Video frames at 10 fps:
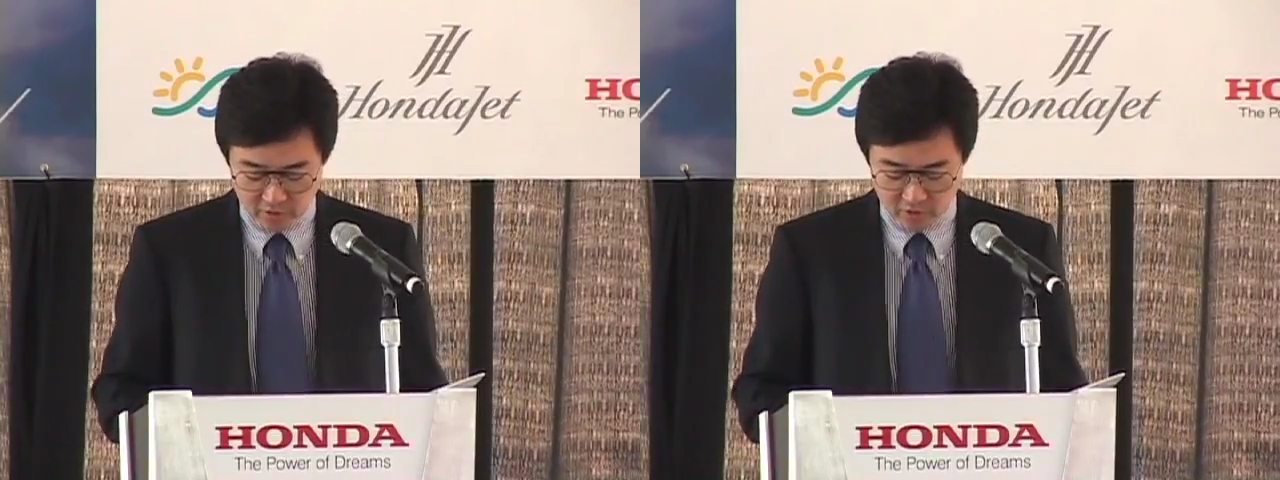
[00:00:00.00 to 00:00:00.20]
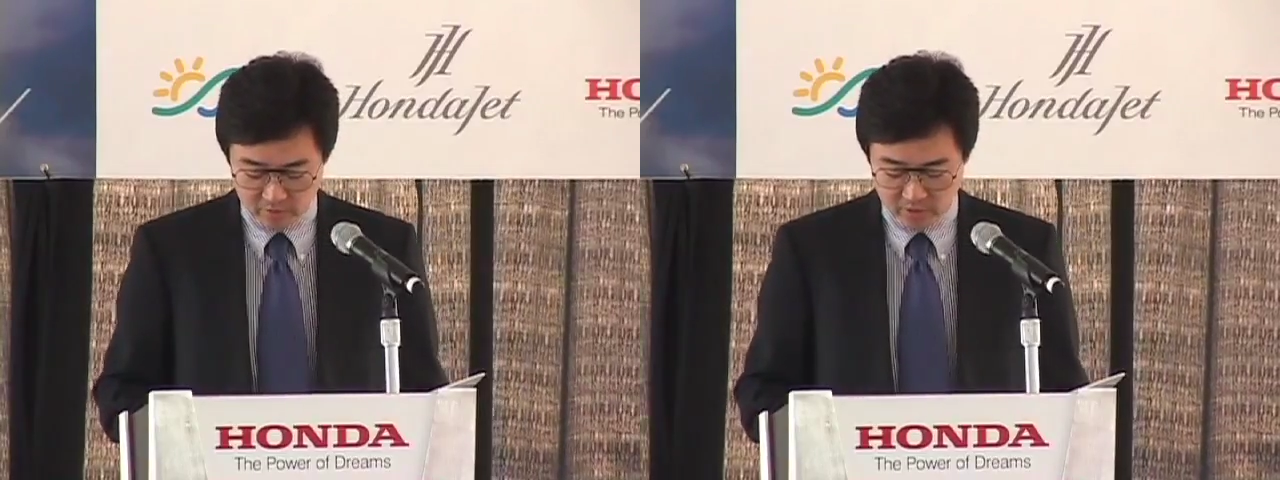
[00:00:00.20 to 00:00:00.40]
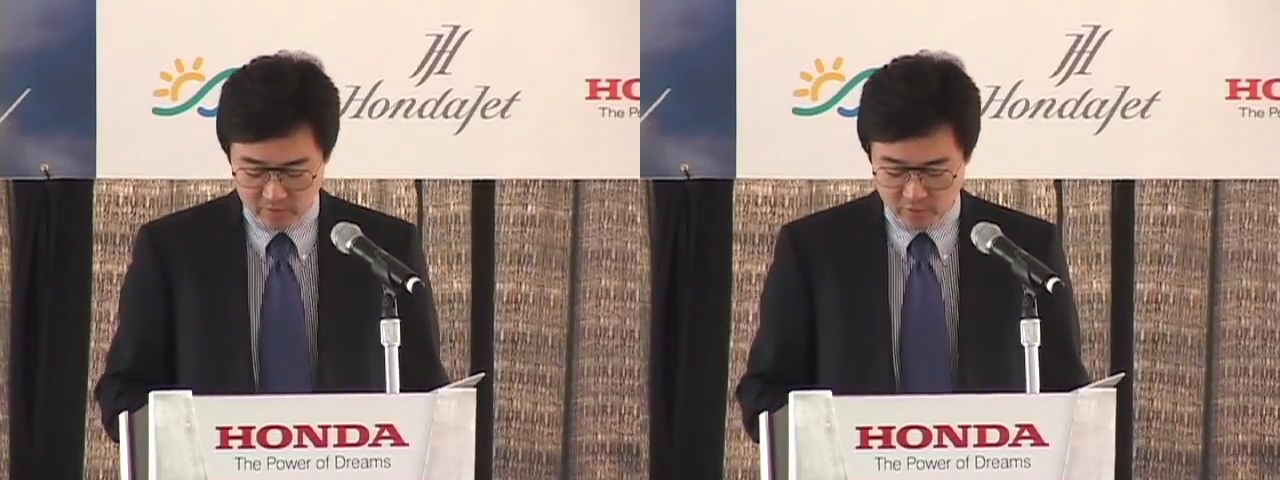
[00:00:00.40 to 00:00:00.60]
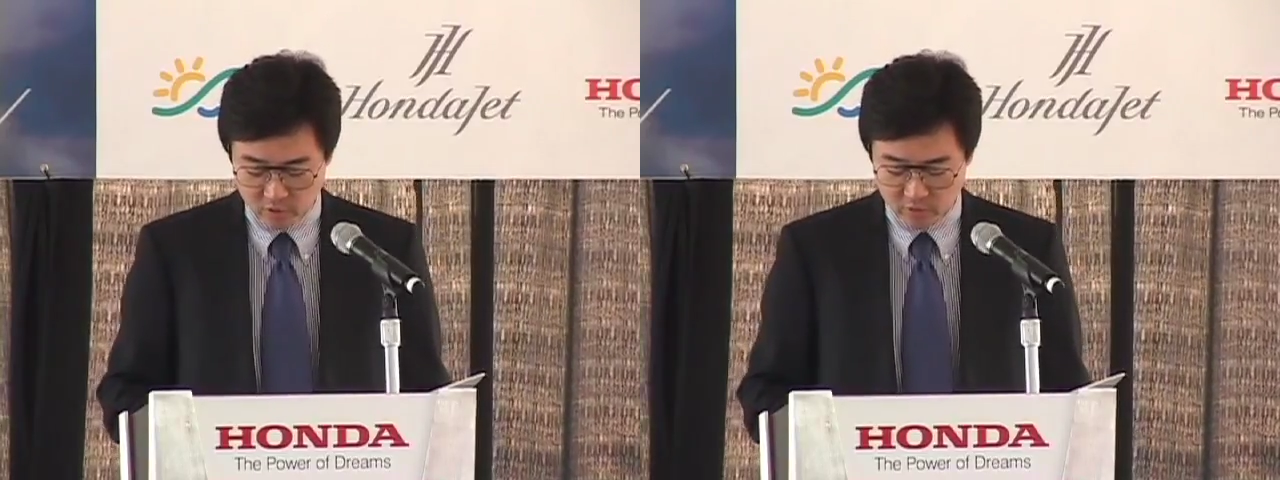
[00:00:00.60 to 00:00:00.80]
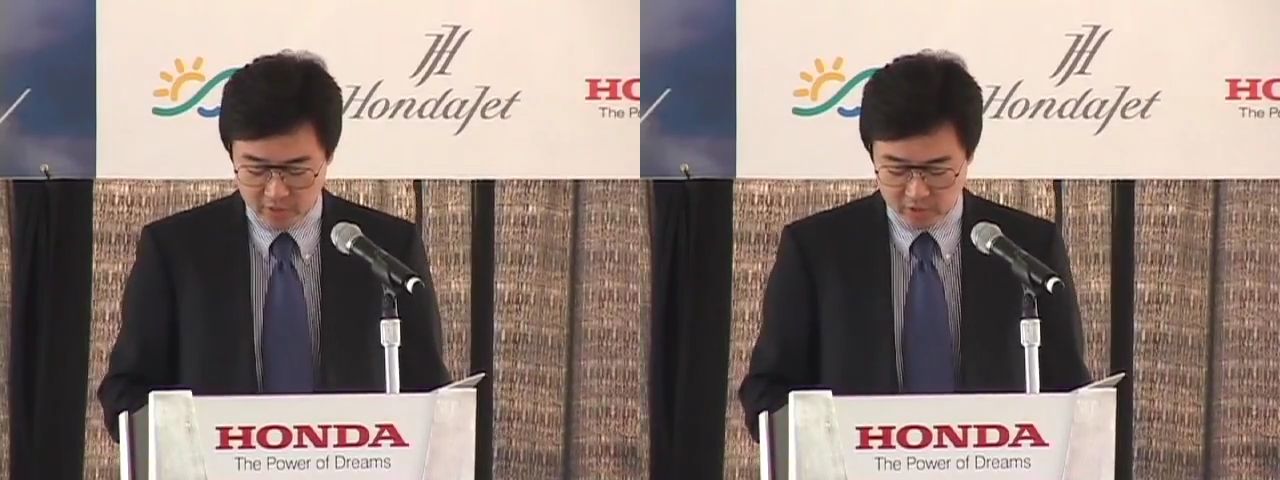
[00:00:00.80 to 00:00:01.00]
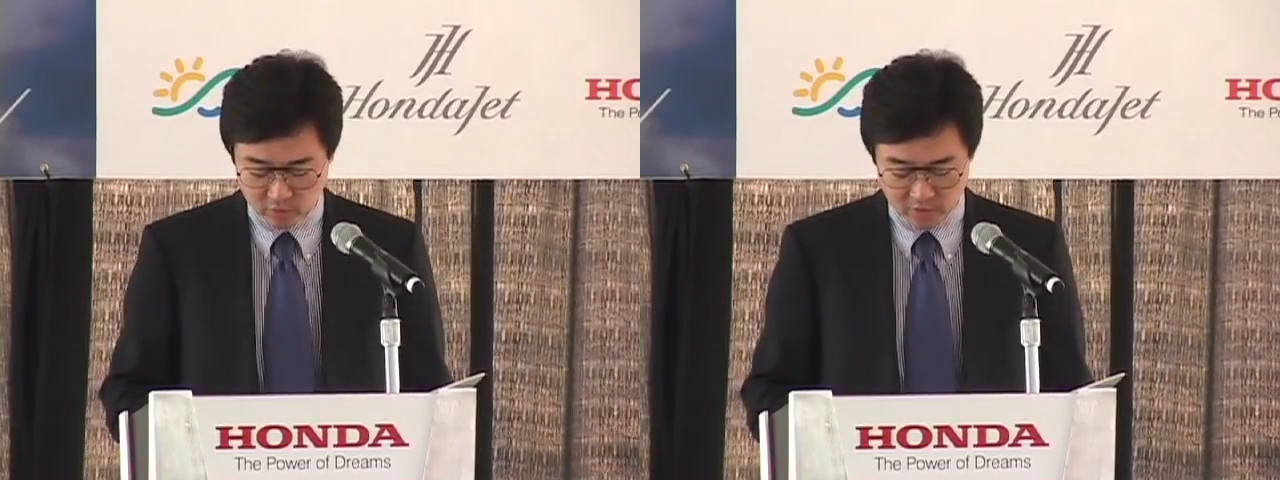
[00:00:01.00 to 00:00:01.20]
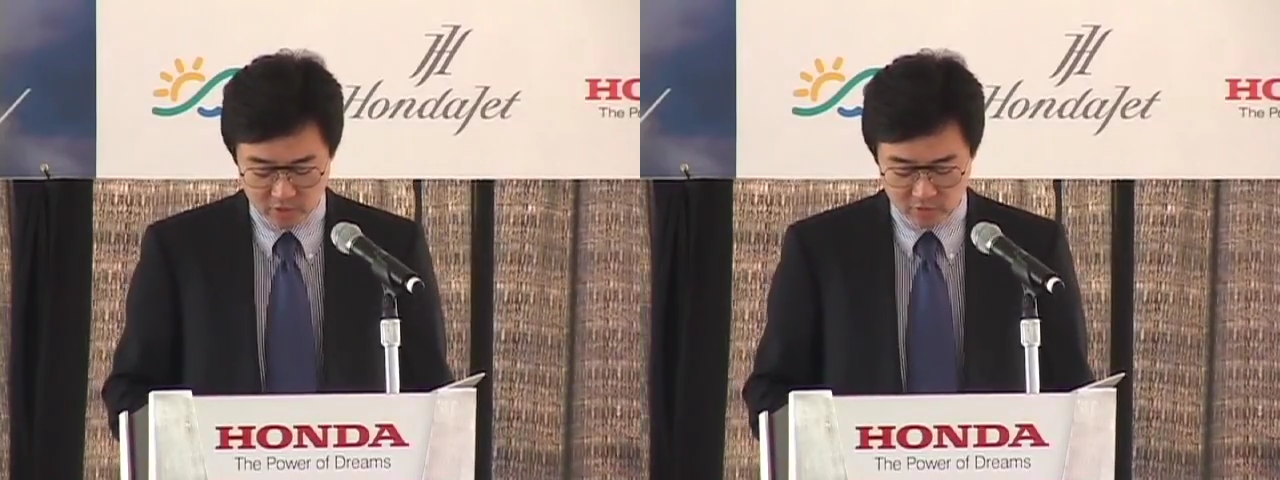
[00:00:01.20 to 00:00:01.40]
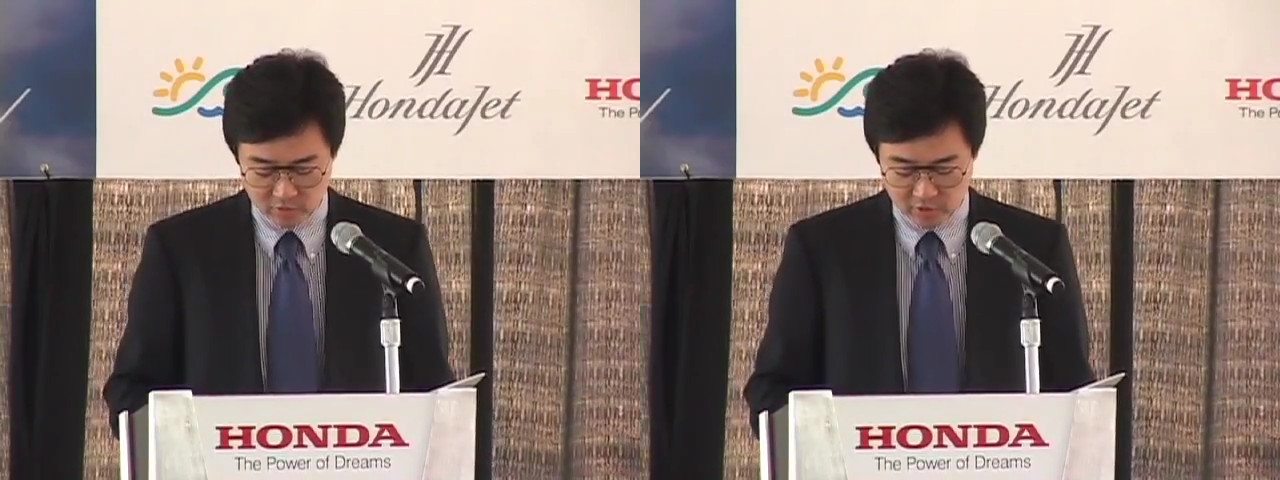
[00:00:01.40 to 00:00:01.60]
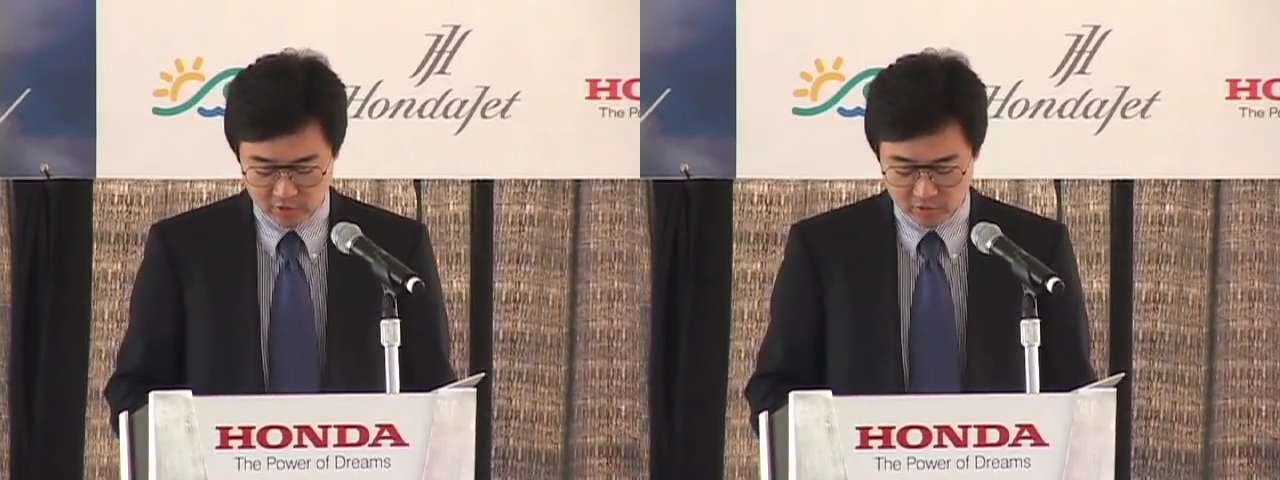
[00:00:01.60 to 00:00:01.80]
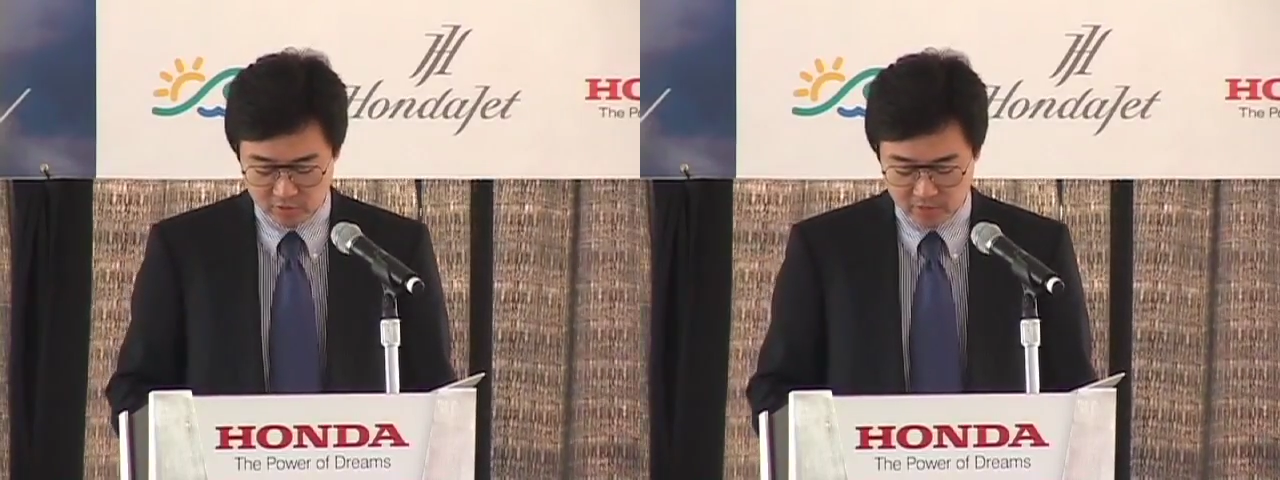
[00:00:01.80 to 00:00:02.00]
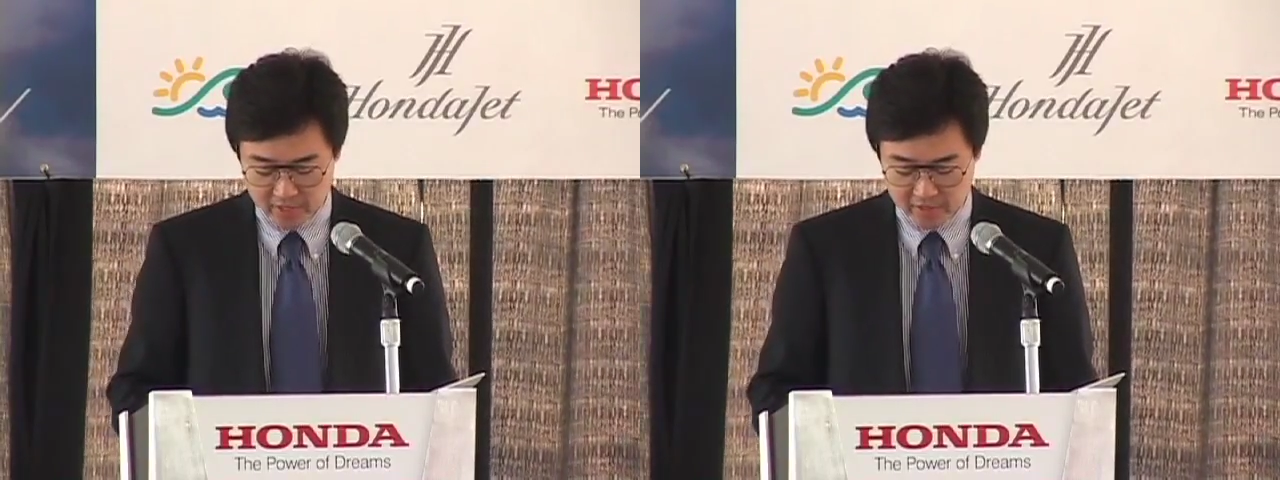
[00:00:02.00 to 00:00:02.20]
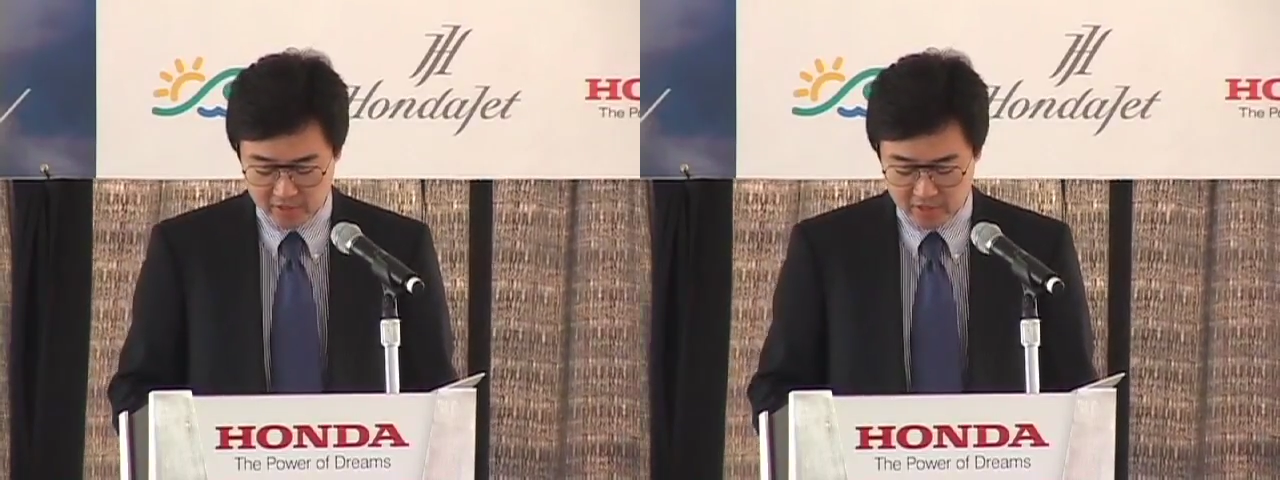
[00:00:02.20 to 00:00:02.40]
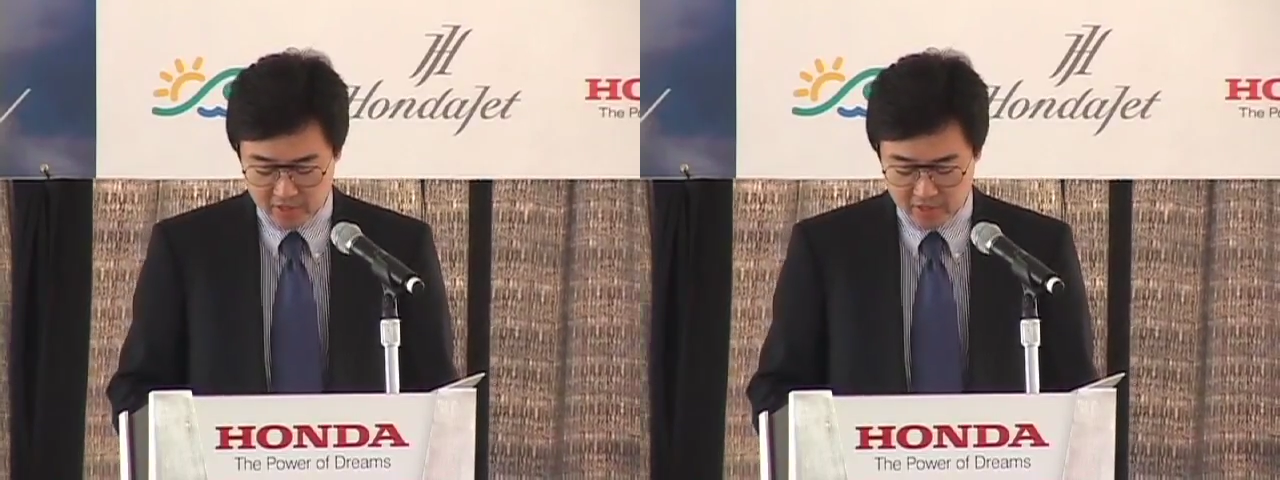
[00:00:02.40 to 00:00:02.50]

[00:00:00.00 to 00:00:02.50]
of the progress we continue to make